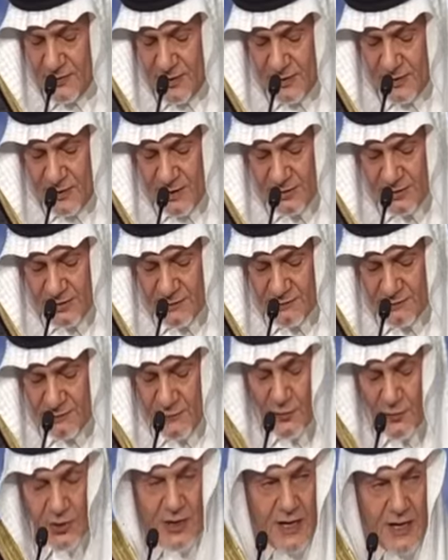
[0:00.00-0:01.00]
the kingdom
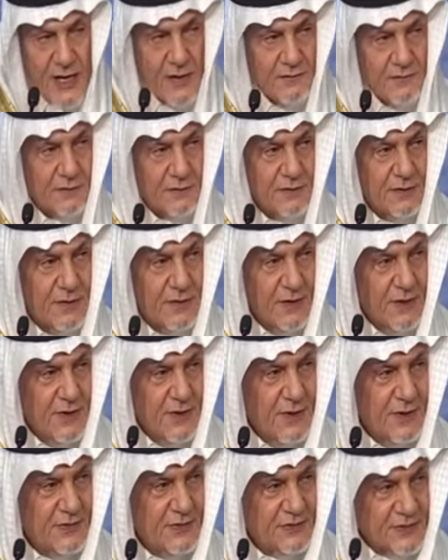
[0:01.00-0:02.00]
forgave
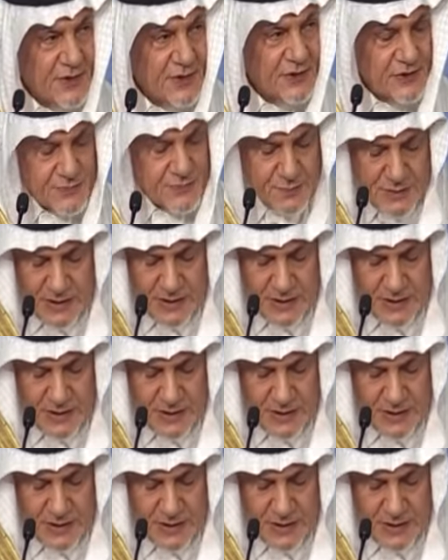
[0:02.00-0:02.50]
$6